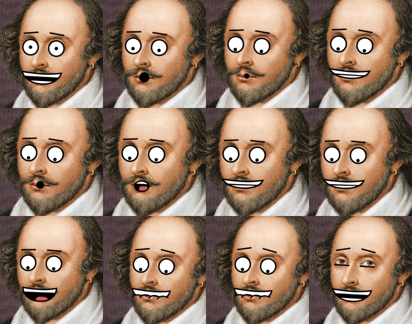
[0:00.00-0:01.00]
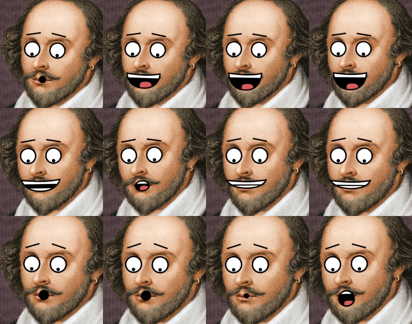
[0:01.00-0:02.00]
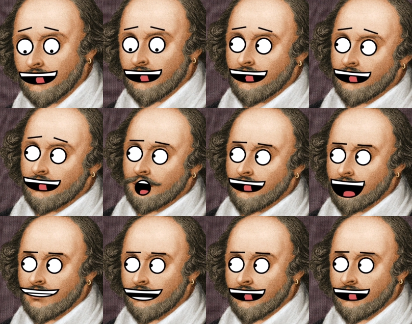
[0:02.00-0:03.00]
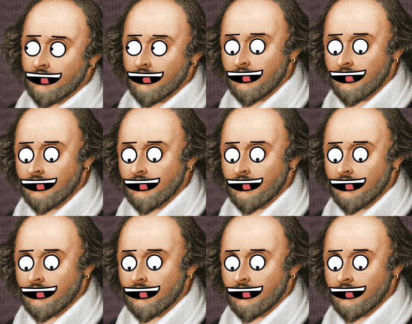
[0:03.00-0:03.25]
Because there were so few actors doing multiple roles, it was a little